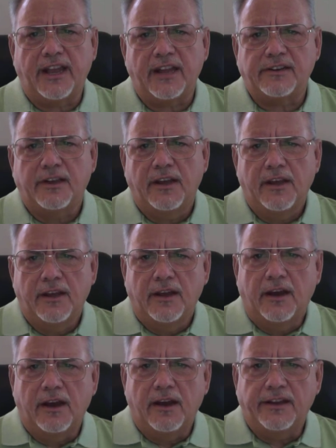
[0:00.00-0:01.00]
at
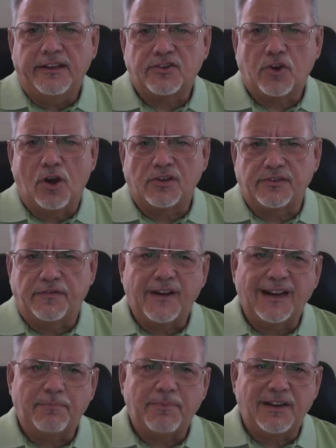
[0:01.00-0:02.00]
is called
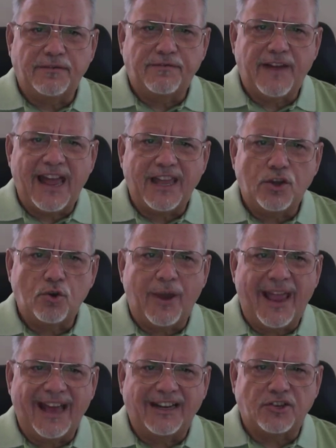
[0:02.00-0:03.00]
Developing
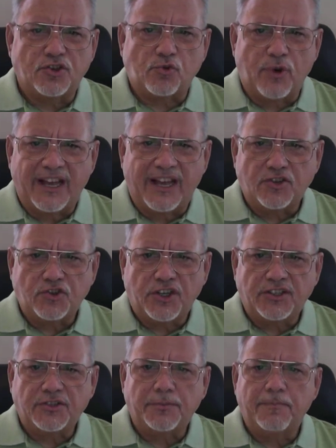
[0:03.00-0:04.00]
Value-Added
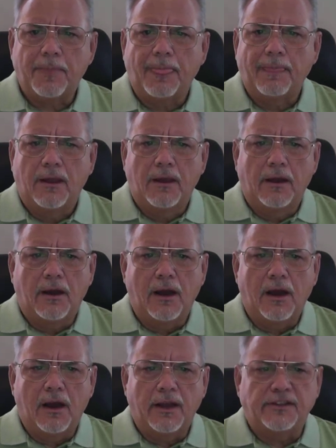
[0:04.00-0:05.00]
Strategies.
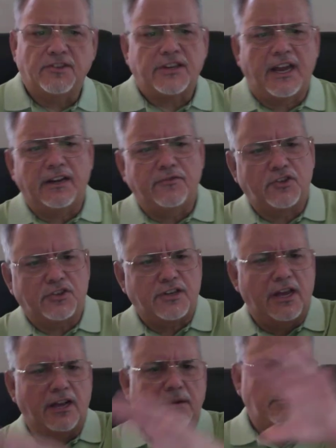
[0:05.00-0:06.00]
And this kind
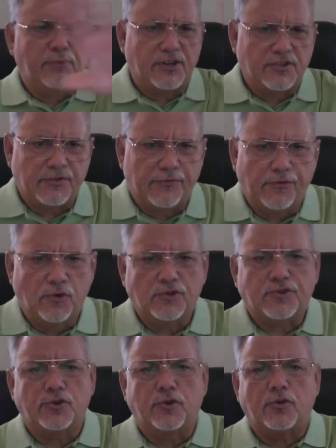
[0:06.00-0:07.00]
of brings full
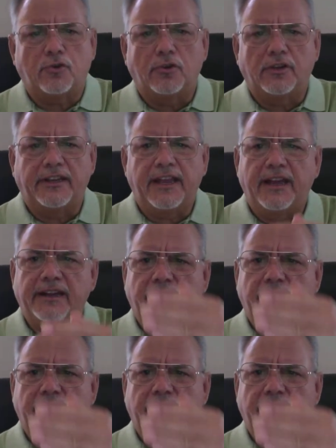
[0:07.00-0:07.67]
circle, again,